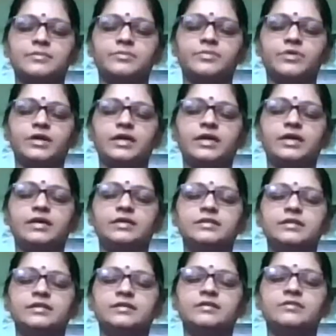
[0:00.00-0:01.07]
Breathe
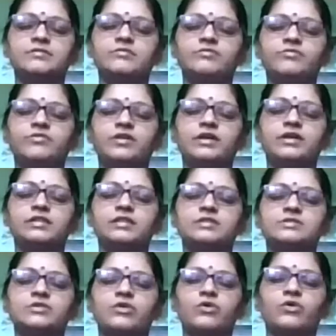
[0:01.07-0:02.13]
in, feel the
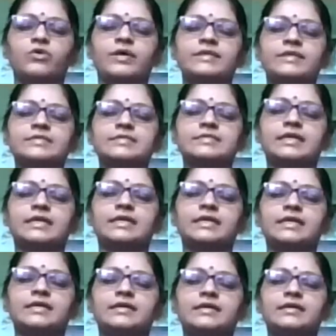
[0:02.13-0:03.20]
slow and
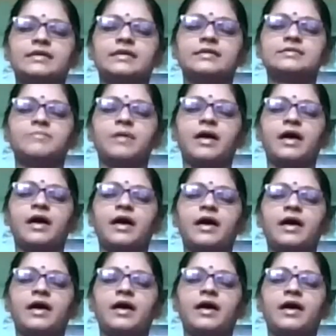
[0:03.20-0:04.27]
steady
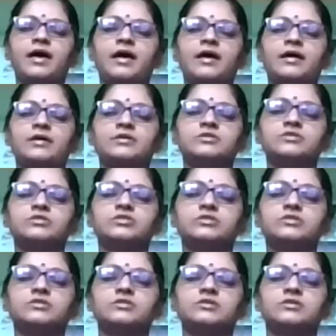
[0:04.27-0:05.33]

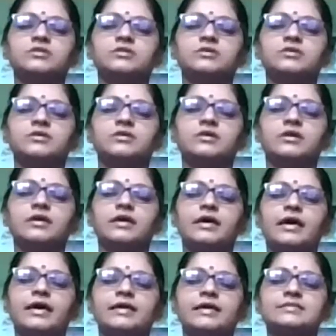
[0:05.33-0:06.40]
expansion.
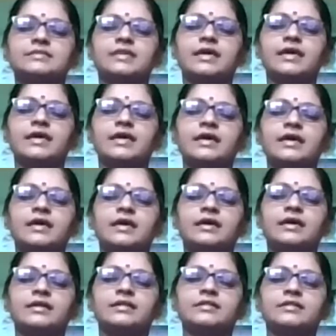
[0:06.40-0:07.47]

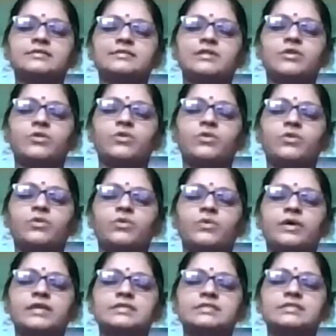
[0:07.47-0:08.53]
Exhale, slow
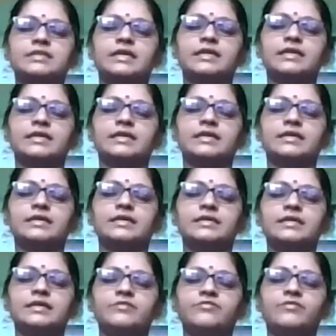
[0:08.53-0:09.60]
and steady
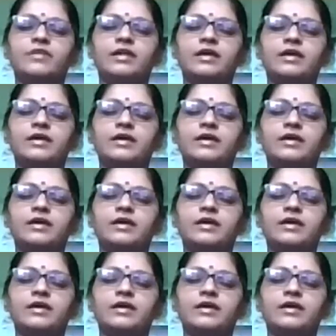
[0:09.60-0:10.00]
deflation.